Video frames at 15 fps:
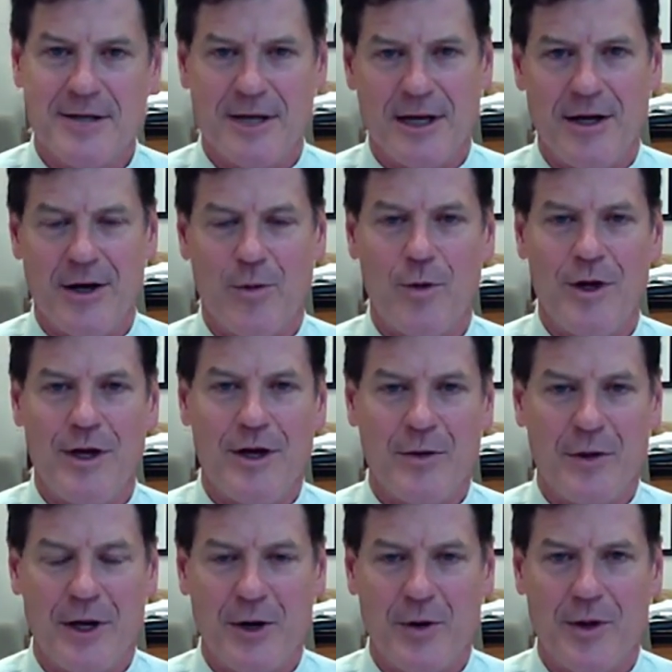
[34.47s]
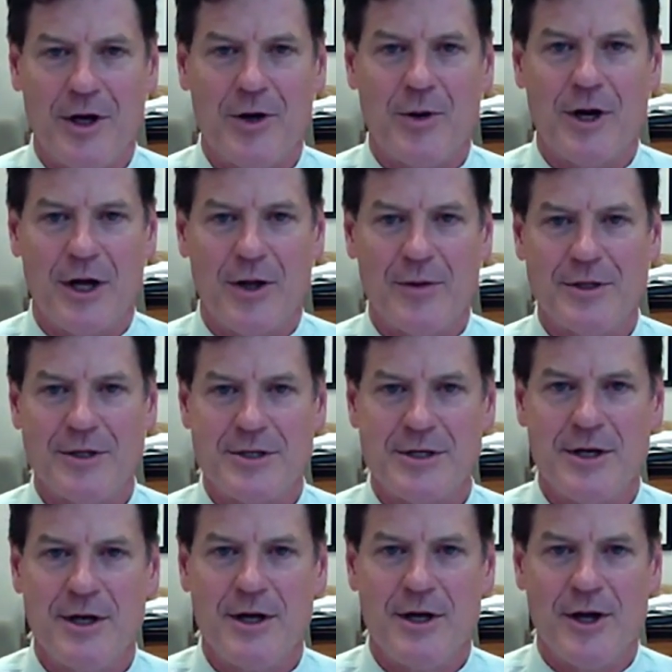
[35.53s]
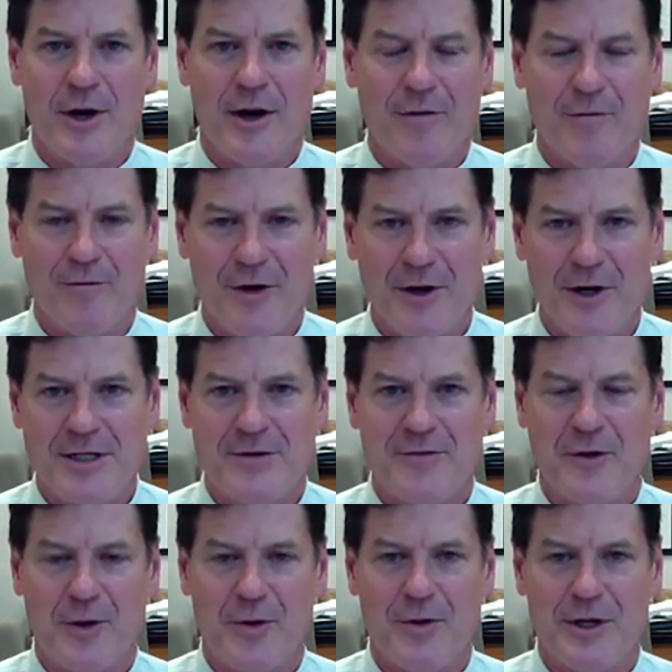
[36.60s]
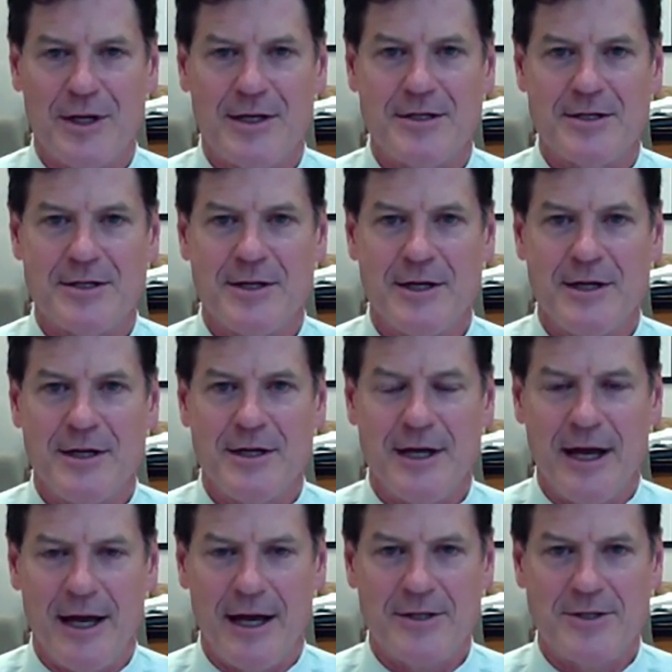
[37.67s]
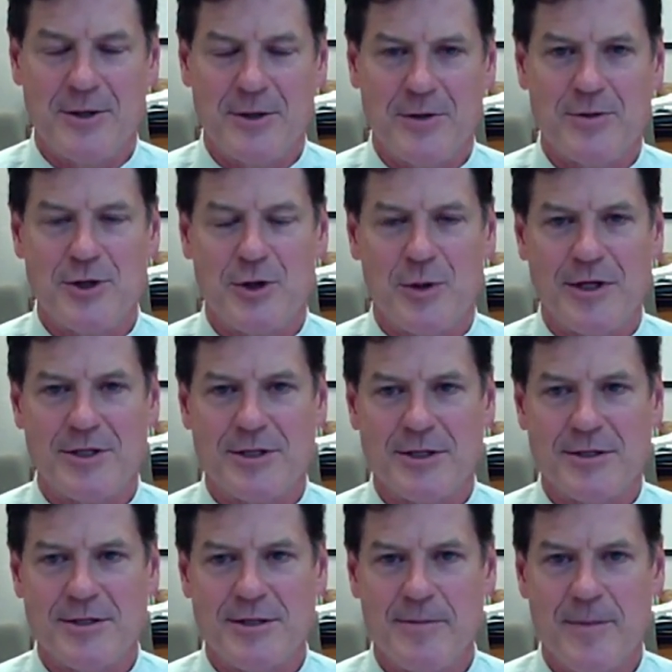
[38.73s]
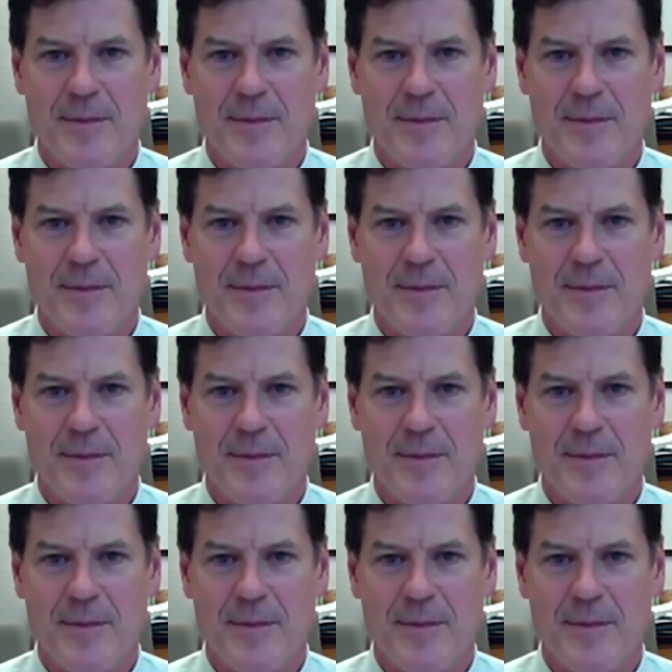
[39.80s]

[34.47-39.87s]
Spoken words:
and yet we clinical endocrinologists know how very difficult it is to answer those questions.